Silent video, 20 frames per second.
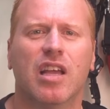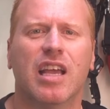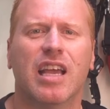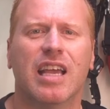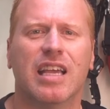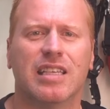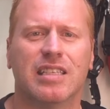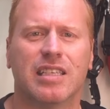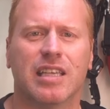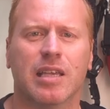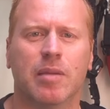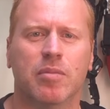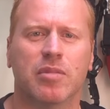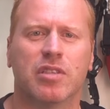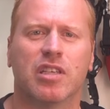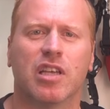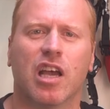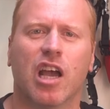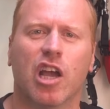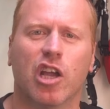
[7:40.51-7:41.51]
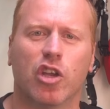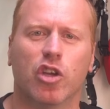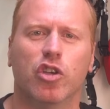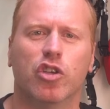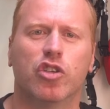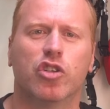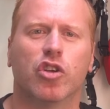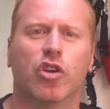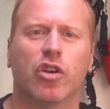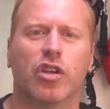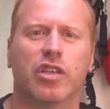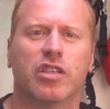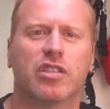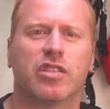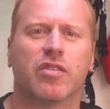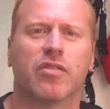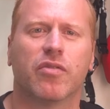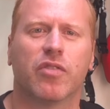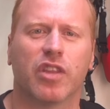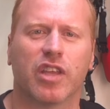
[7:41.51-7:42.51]
it seems a good choice
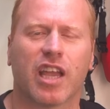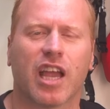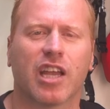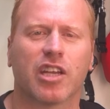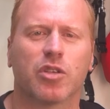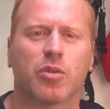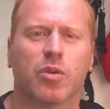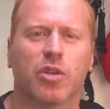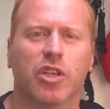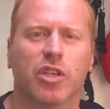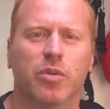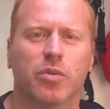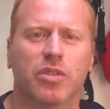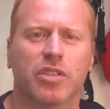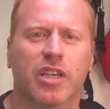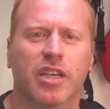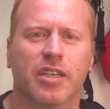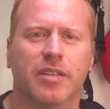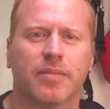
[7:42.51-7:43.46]
for the casual user.